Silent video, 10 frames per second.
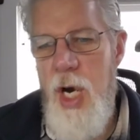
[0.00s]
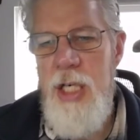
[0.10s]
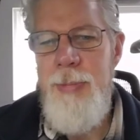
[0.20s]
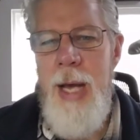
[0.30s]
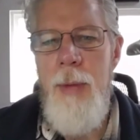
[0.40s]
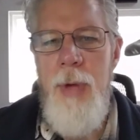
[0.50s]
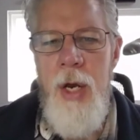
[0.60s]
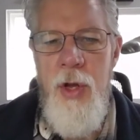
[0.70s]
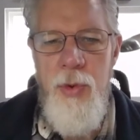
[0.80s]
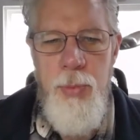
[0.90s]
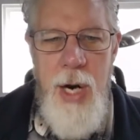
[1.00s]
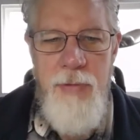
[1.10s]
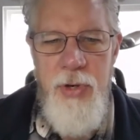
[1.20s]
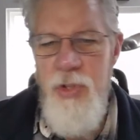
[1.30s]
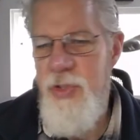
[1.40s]
talked about another
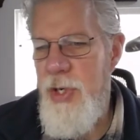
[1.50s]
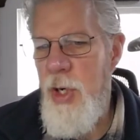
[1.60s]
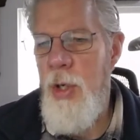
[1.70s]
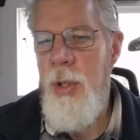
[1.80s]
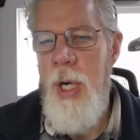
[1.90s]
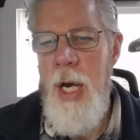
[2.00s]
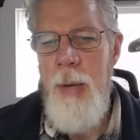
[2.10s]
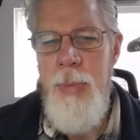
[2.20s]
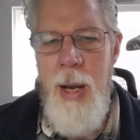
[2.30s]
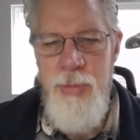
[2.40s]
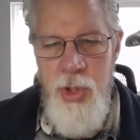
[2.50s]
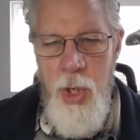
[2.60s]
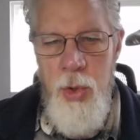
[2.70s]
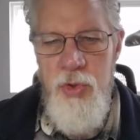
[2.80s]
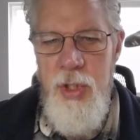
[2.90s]
prophet, seer, uh, Bob
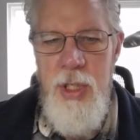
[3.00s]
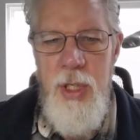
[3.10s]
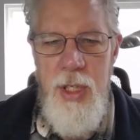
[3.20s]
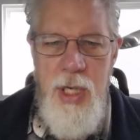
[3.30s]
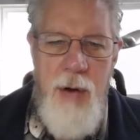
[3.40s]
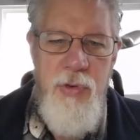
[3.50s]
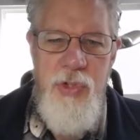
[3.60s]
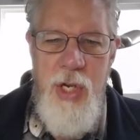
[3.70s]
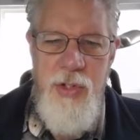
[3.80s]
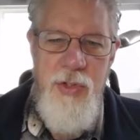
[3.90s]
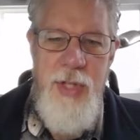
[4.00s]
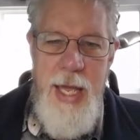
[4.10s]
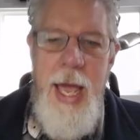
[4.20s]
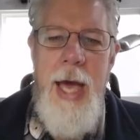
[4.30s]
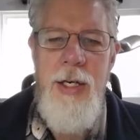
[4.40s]
Jones, and conversations
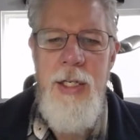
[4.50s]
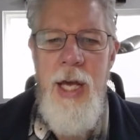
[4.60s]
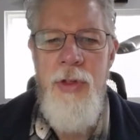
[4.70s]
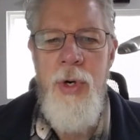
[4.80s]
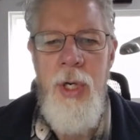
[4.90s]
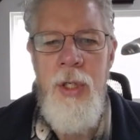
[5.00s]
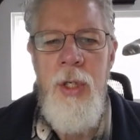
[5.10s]
they had together.